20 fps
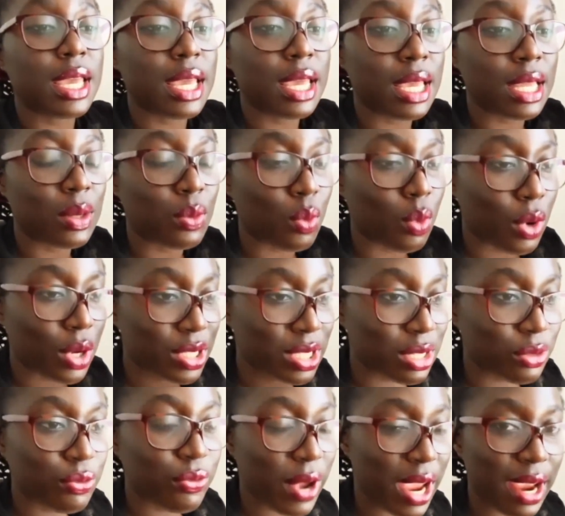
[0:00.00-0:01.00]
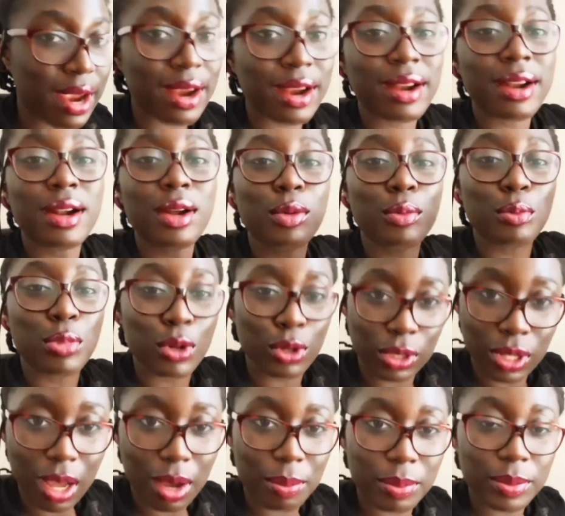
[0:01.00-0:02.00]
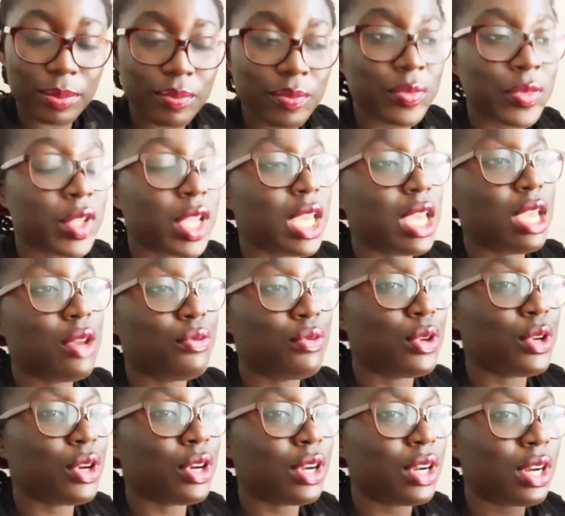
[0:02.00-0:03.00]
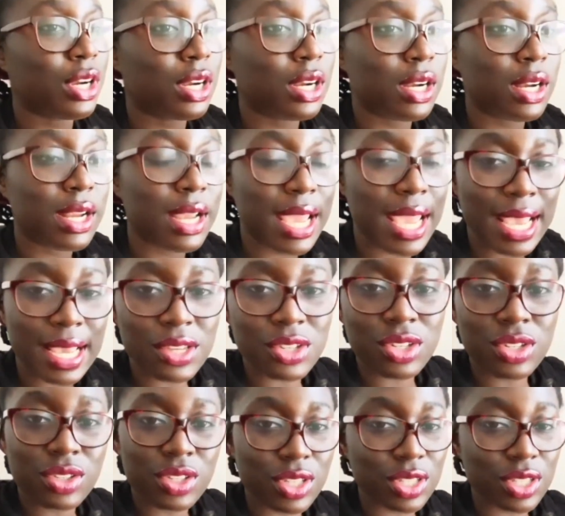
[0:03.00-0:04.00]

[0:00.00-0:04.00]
It wasn't fair. Pull up. If you're Asian, the